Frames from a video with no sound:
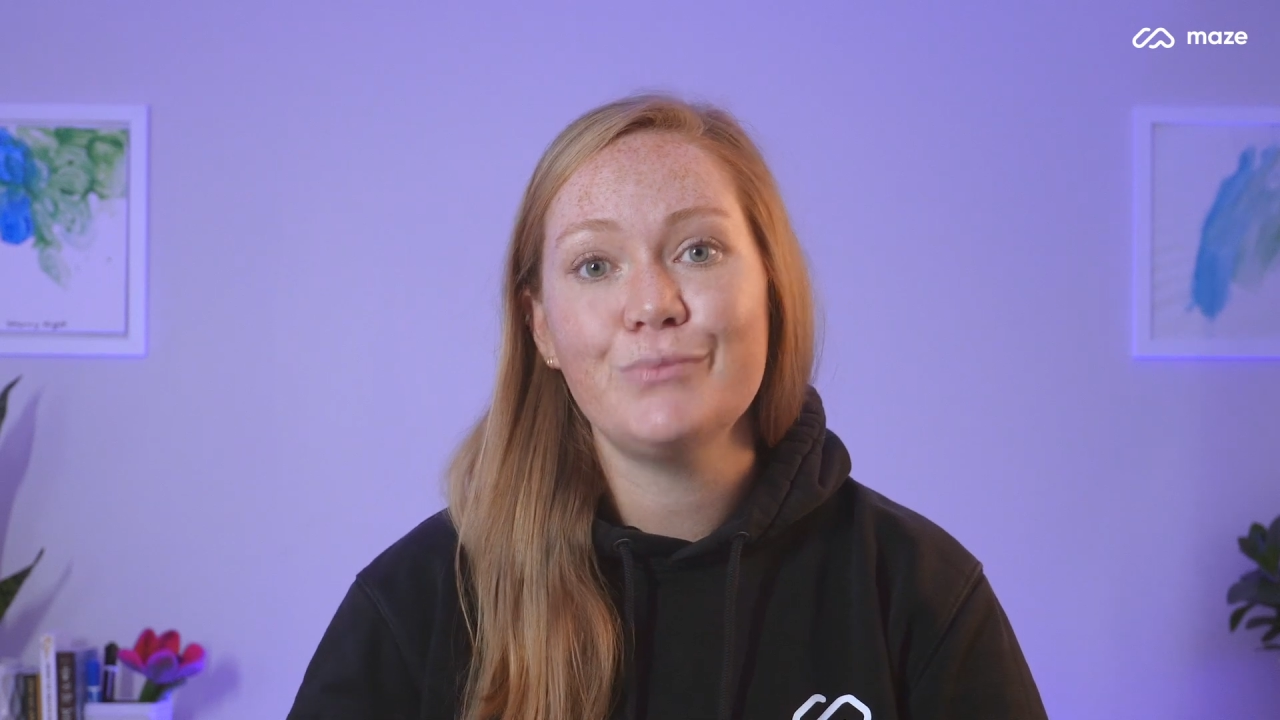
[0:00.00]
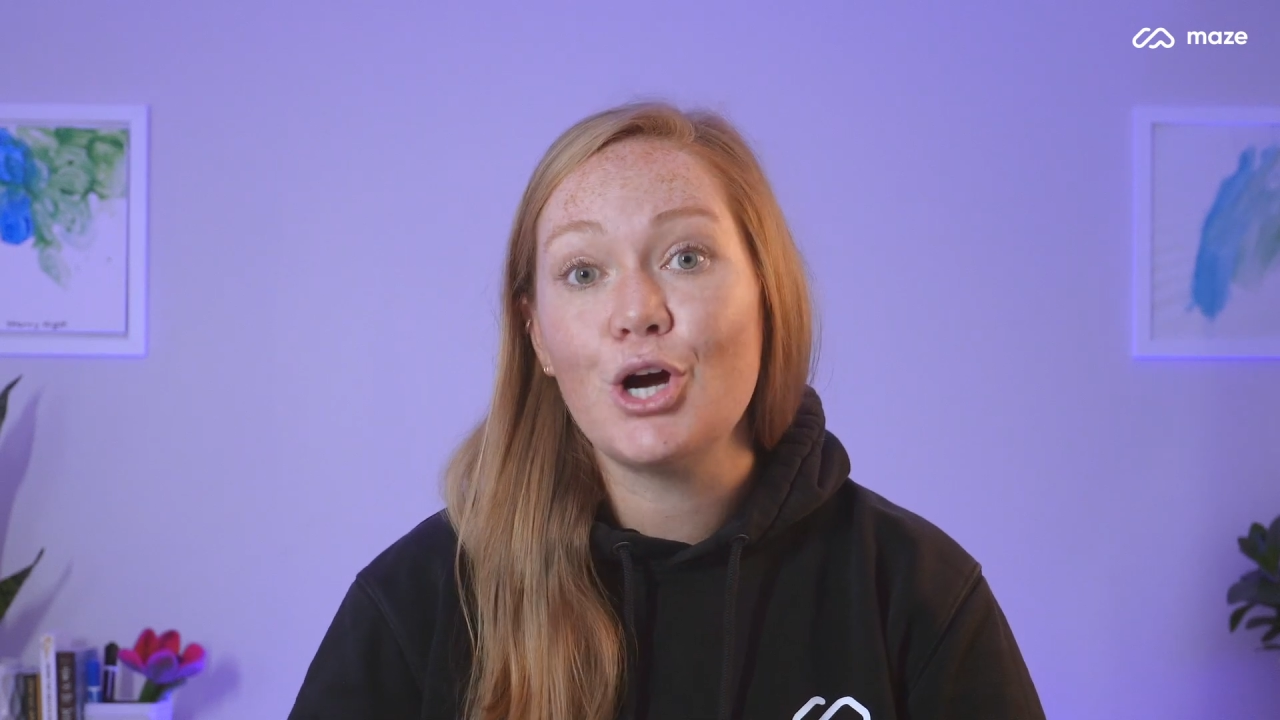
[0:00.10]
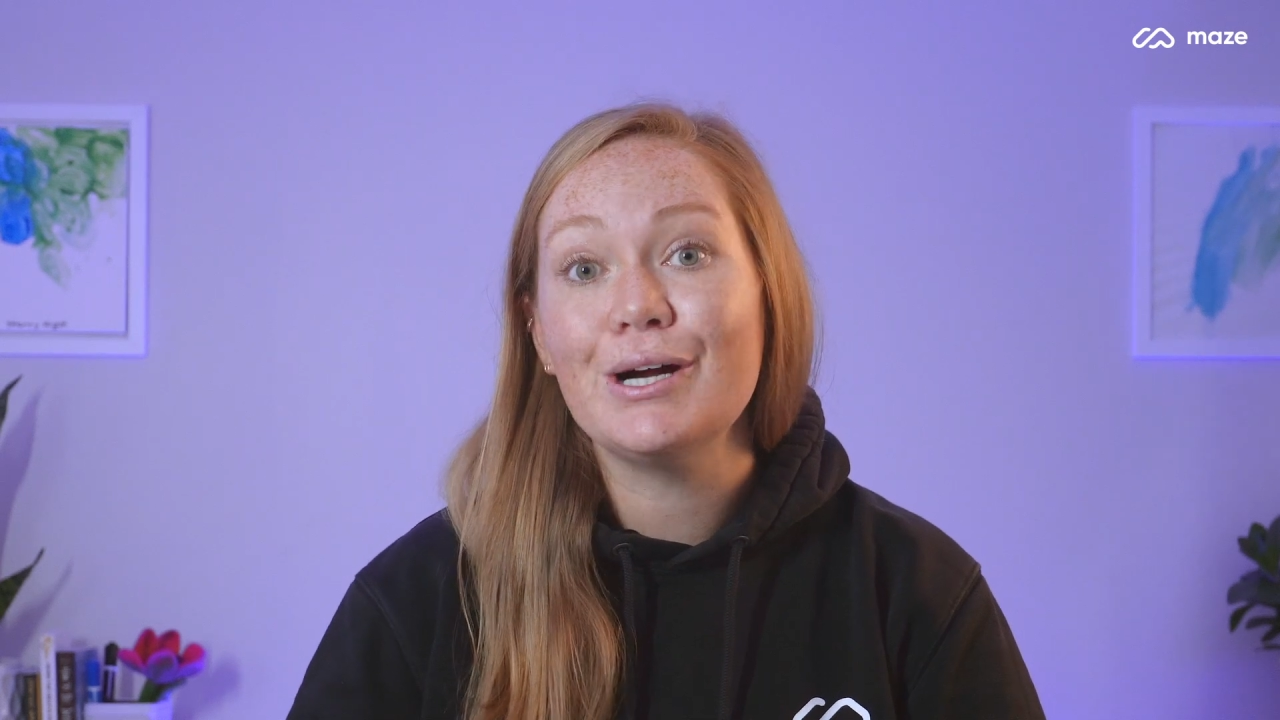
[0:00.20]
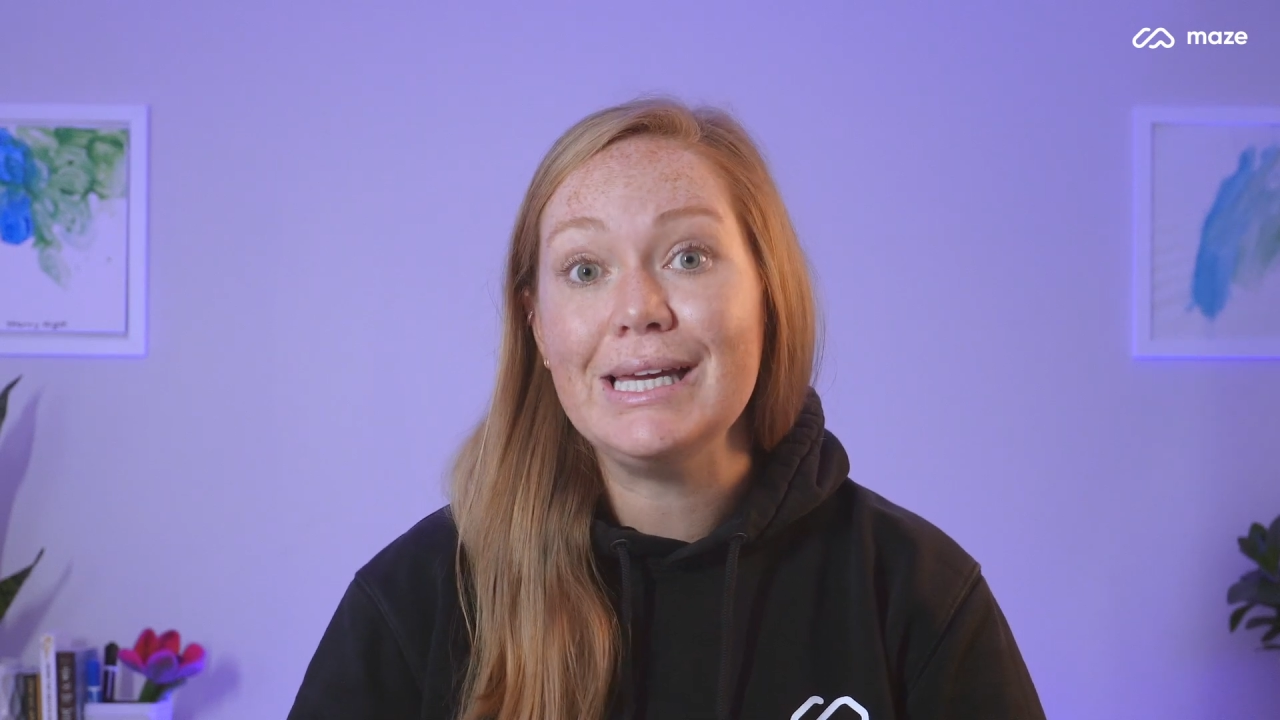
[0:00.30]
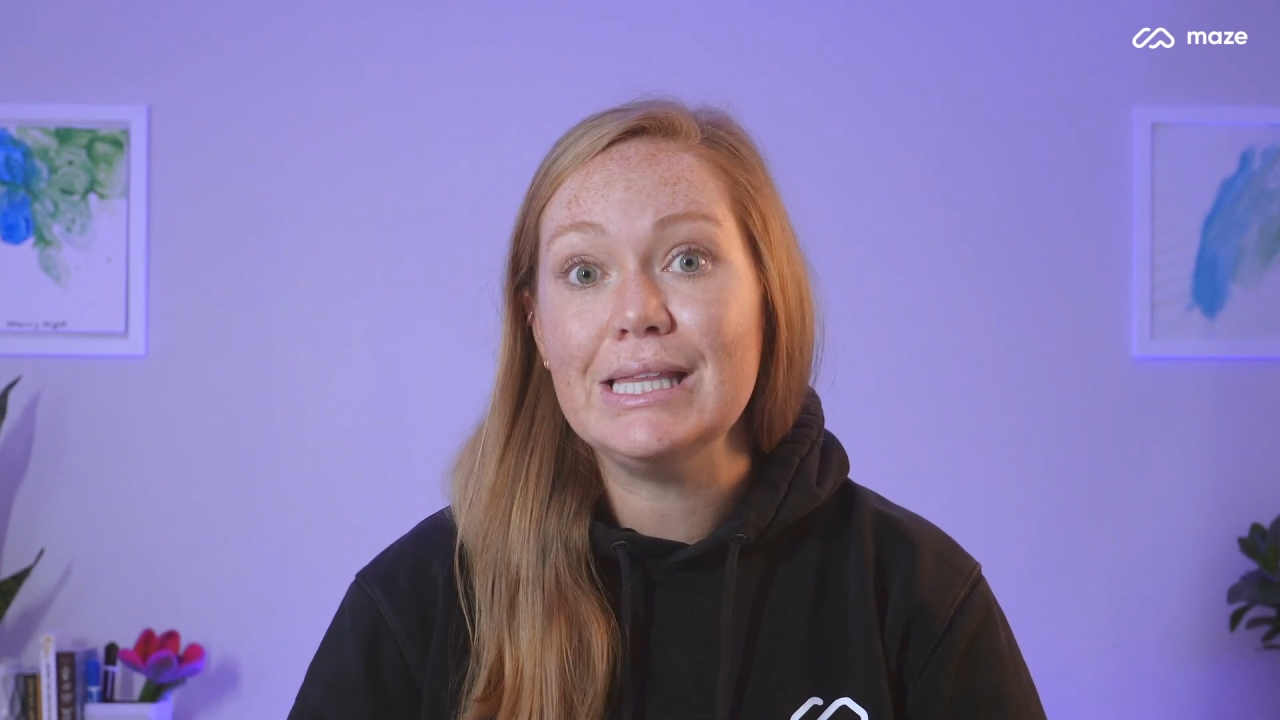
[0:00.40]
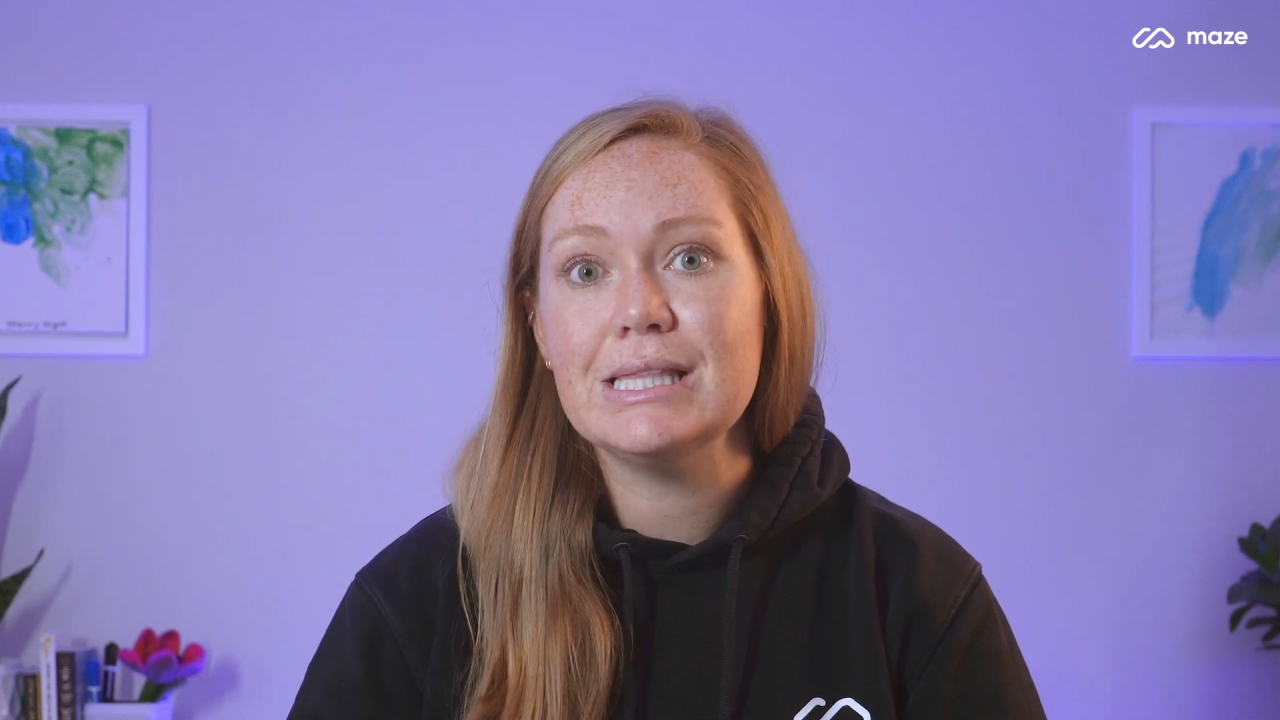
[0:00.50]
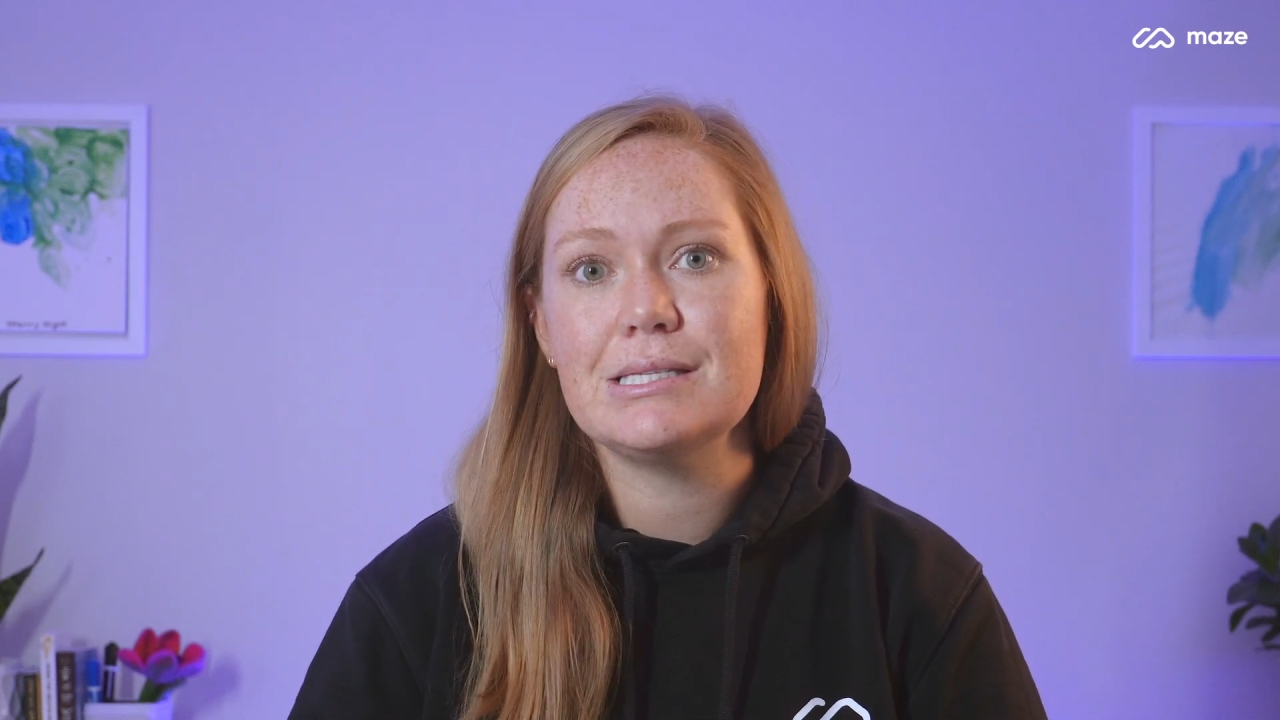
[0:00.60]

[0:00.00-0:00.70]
are in the